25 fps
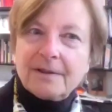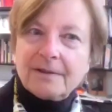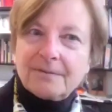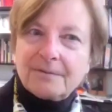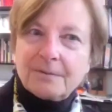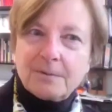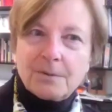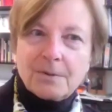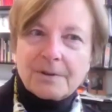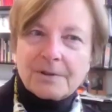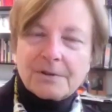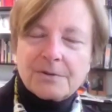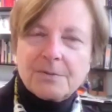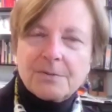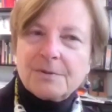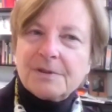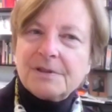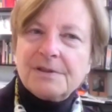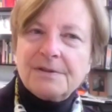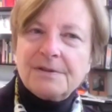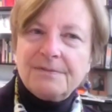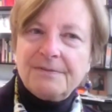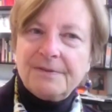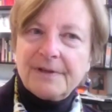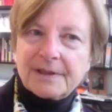of course,
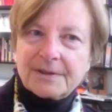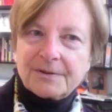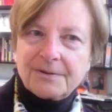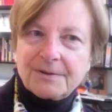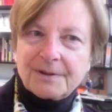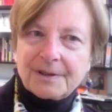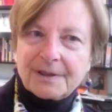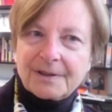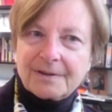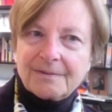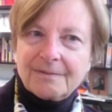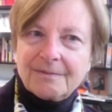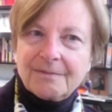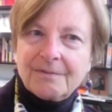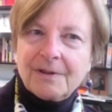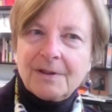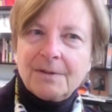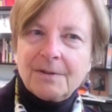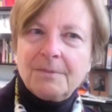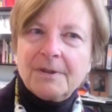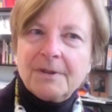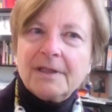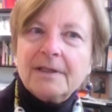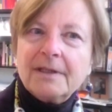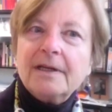was the victory, the
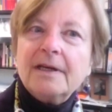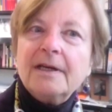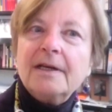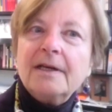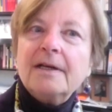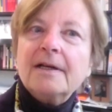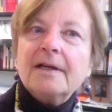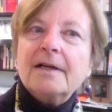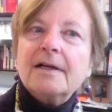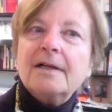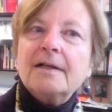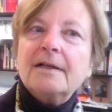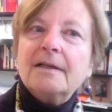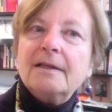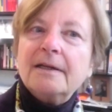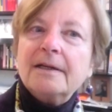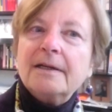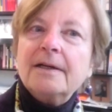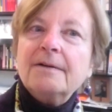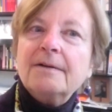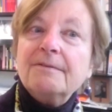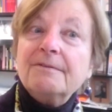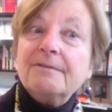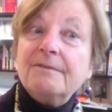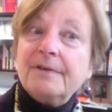ability to
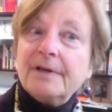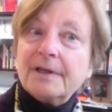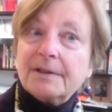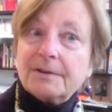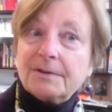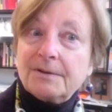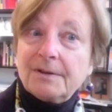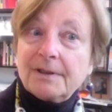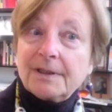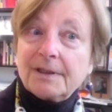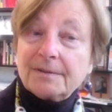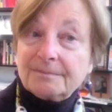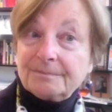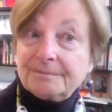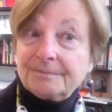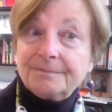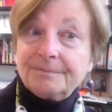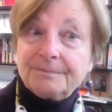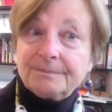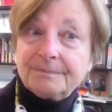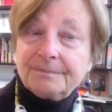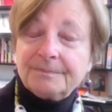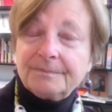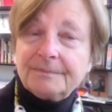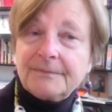declare victory.
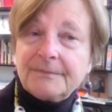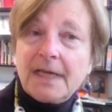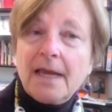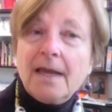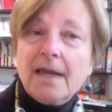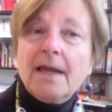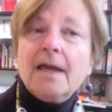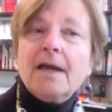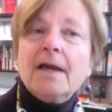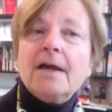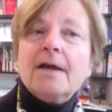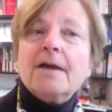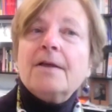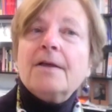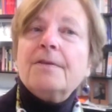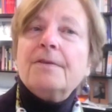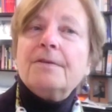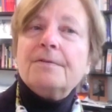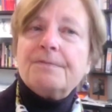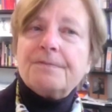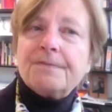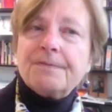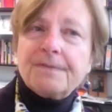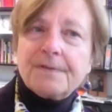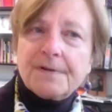The
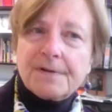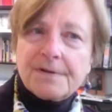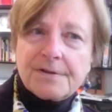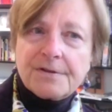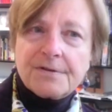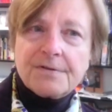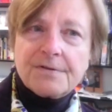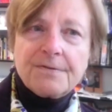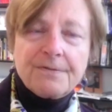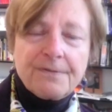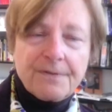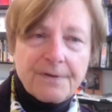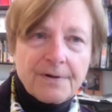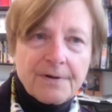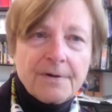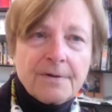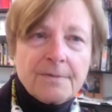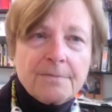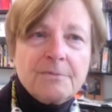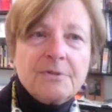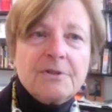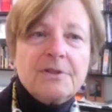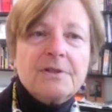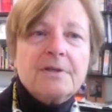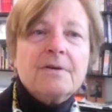first
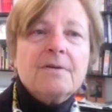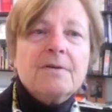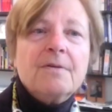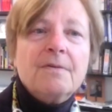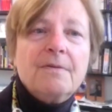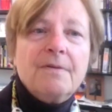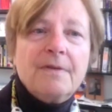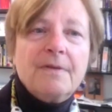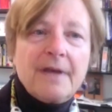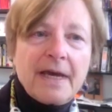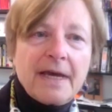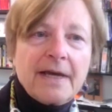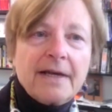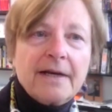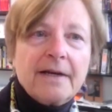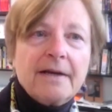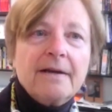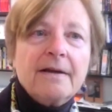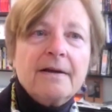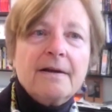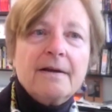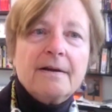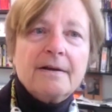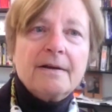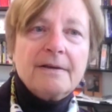firms that
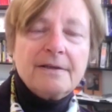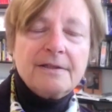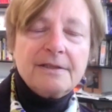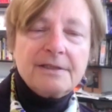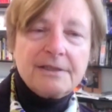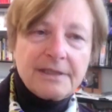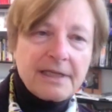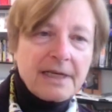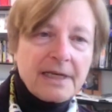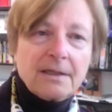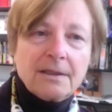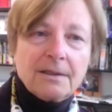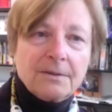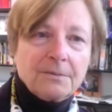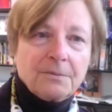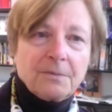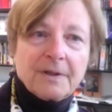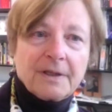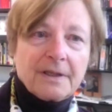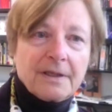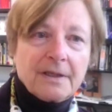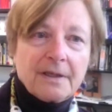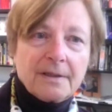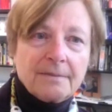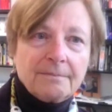settled
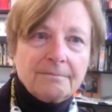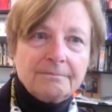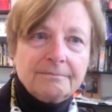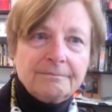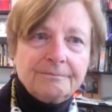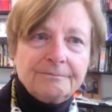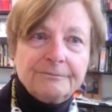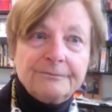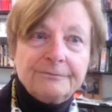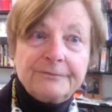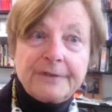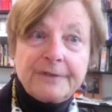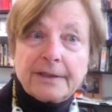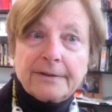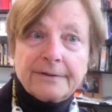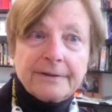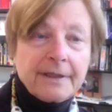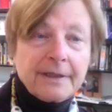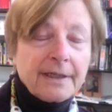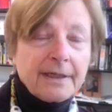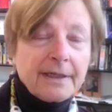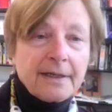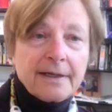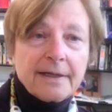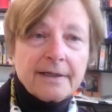with him felt
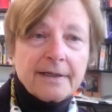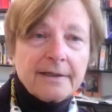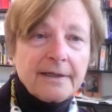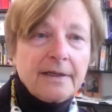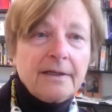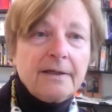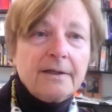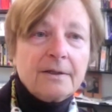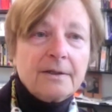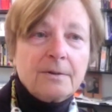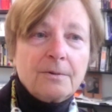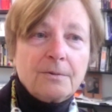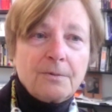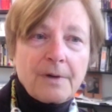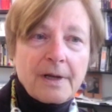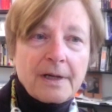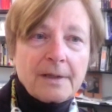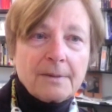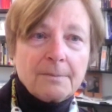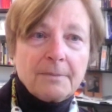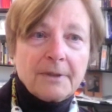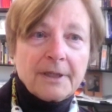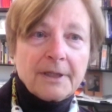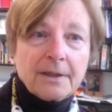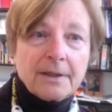they got an
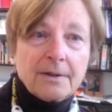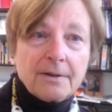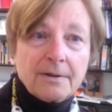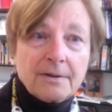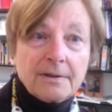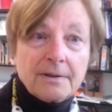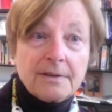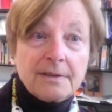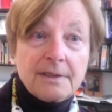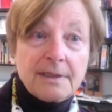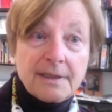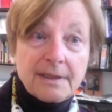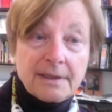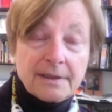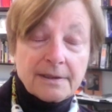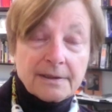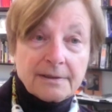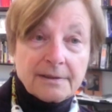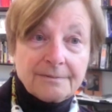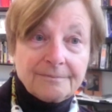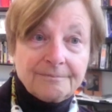incredibly good deal.